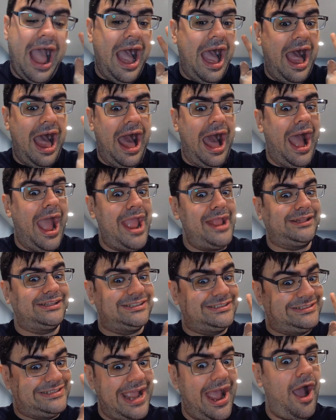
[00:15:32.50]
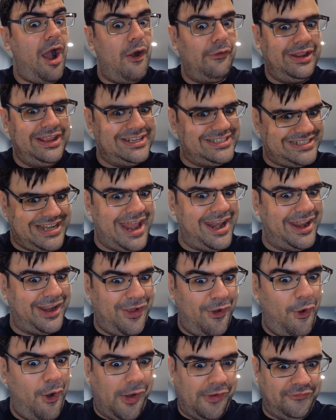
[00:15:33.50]
I doubt he's getting
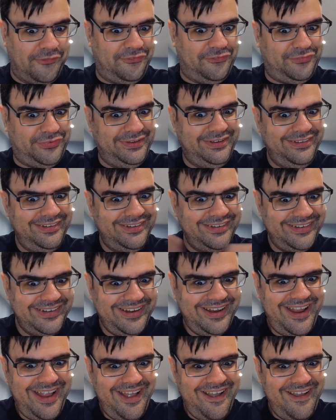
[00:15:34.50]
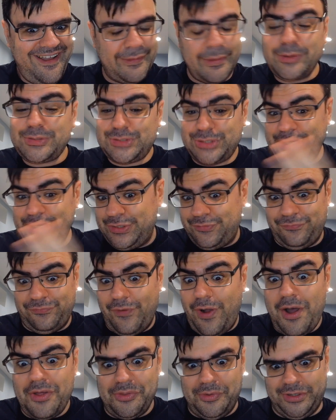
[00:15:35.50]
off. Especially his
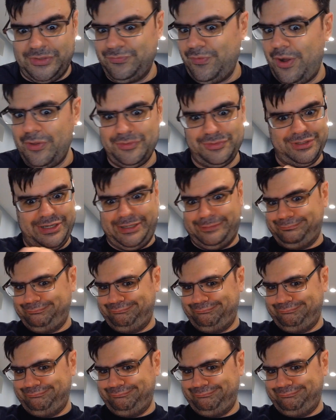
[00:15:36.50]
father. His father's like.